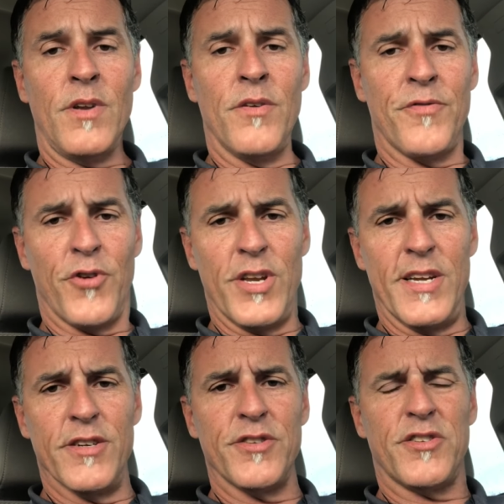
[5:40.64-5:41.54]
for
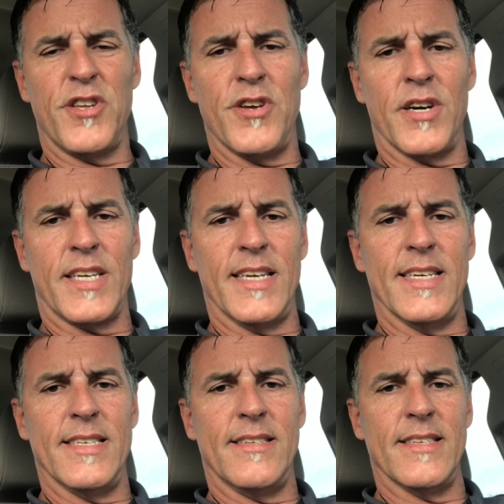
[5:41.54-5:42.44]
years to young
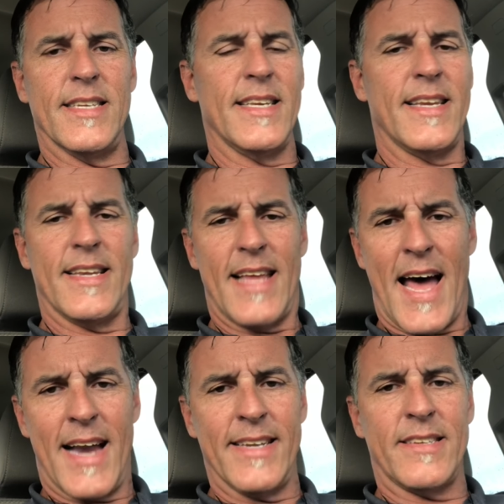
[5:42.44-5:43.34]
kids, and then
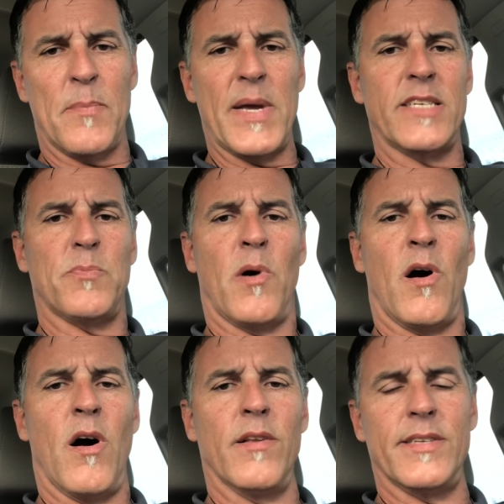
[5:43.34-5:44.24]
on into
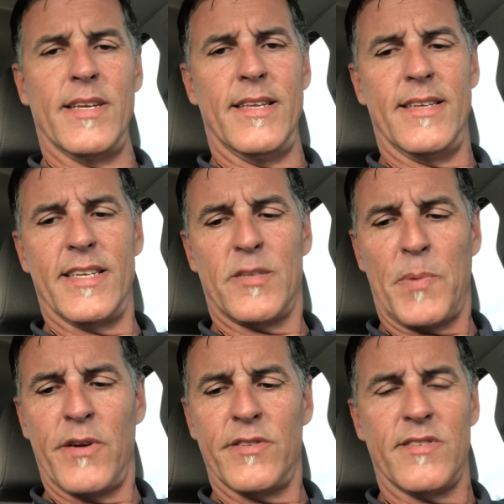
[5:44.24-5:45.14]
baseball, and the
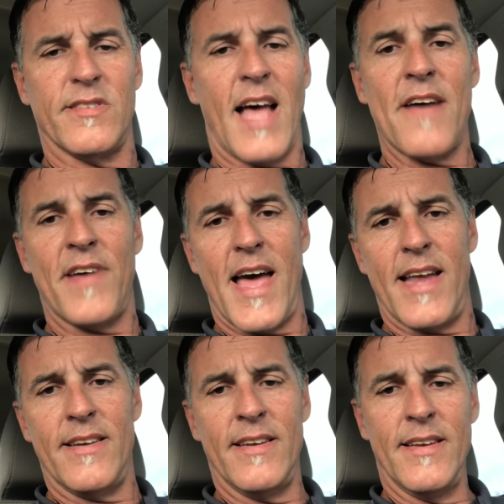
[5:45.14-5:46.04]
experiences I've
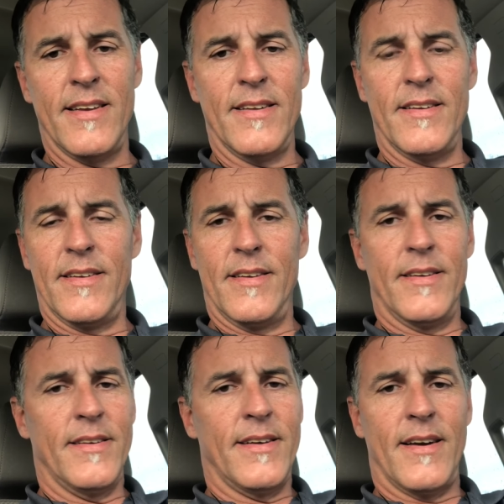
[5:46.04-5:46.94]
had.
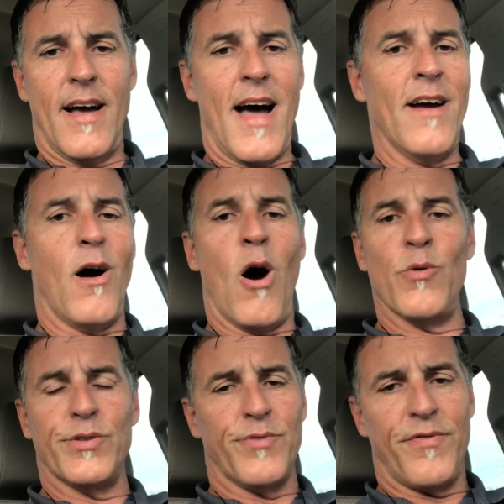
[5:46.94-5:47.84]
I
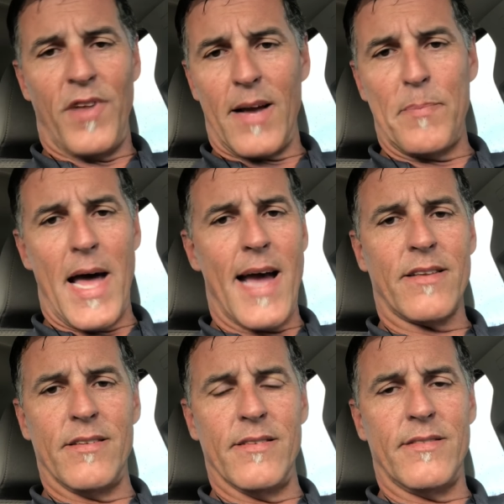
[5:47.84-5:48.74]
always reflect back
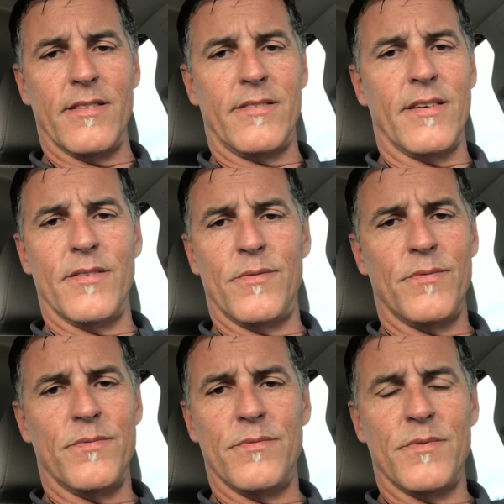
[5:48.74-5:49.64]
to
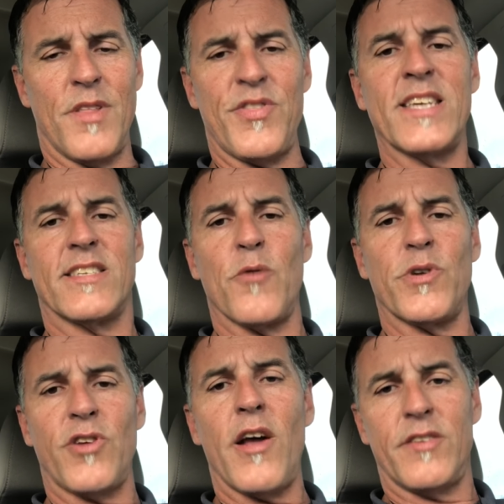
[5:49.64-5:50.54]
the things that were
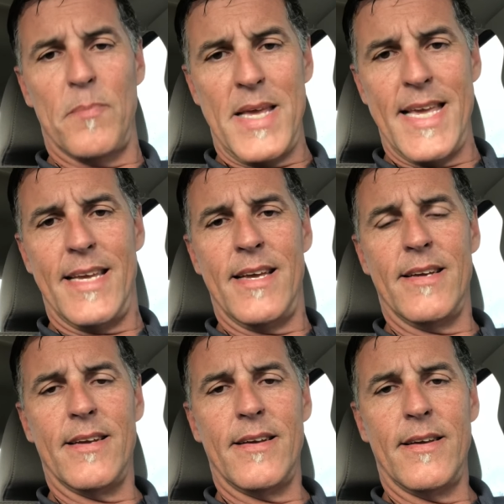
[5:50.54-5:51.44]
taught to me
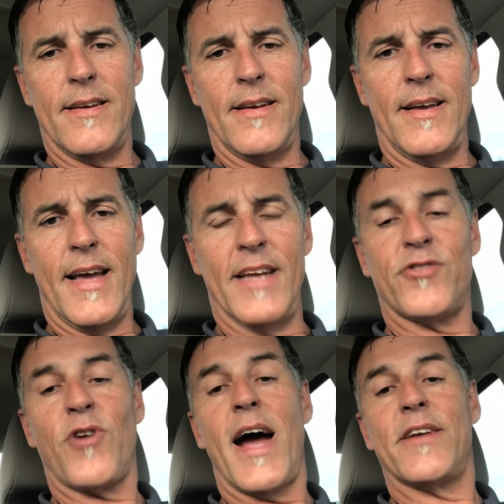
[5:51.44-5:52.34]
and
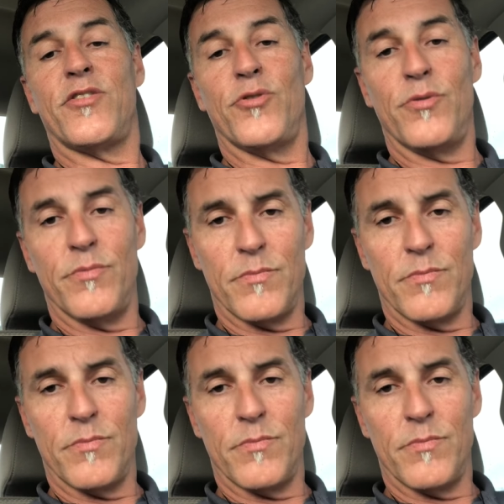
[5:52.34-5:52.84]
try to,